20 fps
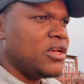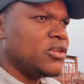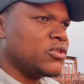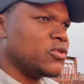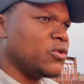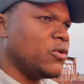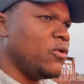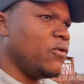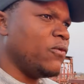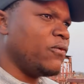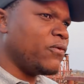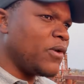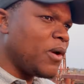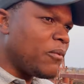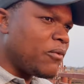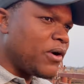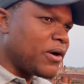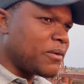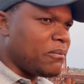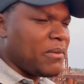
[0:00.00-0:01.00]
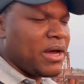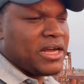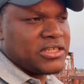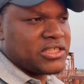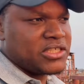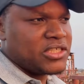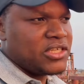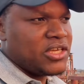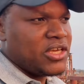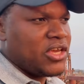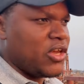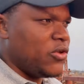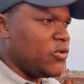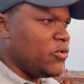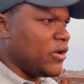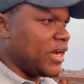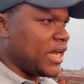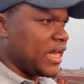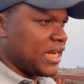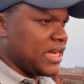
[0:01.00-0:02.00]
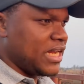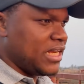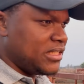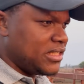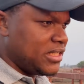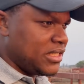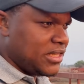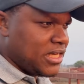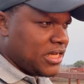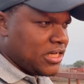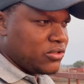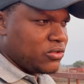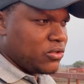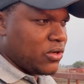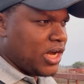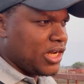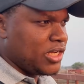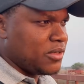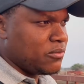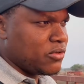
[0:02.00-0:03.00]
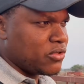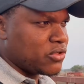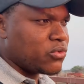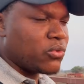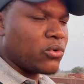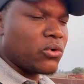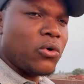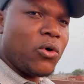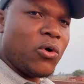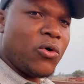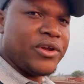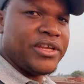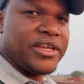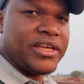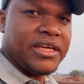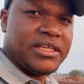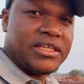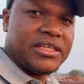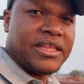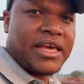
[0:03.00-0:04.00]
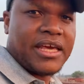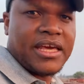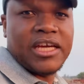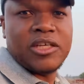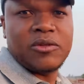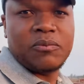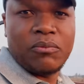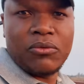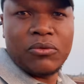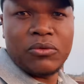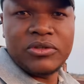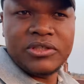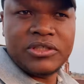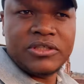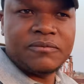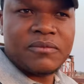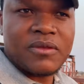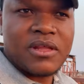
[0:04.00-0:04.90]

So February, March, you are guaranteed that your animals will go on heat, they get boiled.